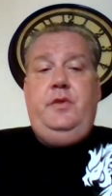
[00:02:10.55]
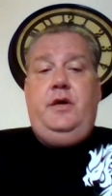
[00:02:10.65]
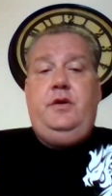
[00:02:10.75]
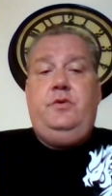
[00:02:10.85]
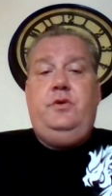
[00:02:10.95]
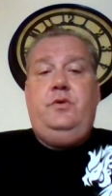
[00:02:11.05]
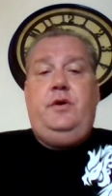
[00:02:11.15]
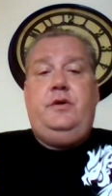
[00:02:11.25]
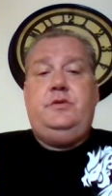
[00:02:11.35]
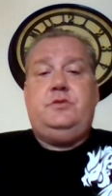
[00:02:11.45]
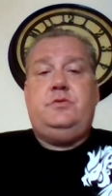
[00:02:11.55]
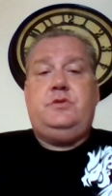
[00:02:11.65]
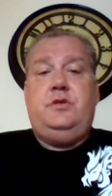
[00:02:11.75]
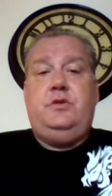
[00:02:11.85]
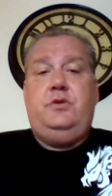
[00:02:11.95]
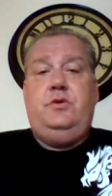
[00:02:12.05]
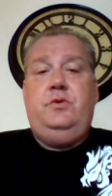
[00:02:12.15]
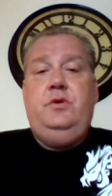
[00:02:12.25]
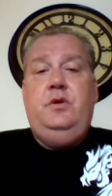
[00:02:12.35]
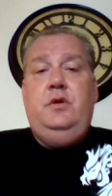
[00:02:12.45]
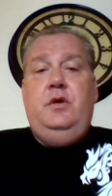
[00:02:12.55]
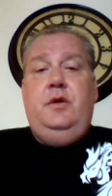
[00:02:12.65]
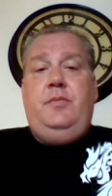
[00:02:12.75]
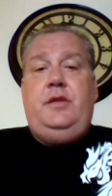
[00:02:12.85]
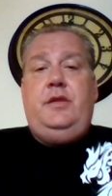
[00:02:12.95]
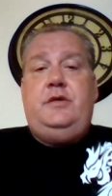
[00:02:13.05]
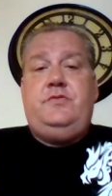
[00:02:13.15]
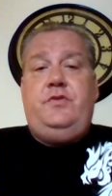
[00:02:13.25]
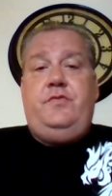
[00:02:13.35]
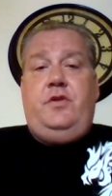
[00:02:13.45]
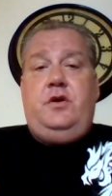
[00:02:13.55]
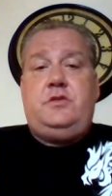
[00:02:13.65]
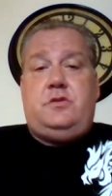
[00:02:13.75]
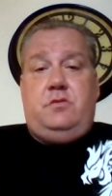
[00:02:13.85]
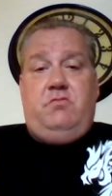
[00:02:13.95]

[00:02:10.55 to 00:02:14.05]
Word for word: I don't know how this one's gonna do my last few vlogs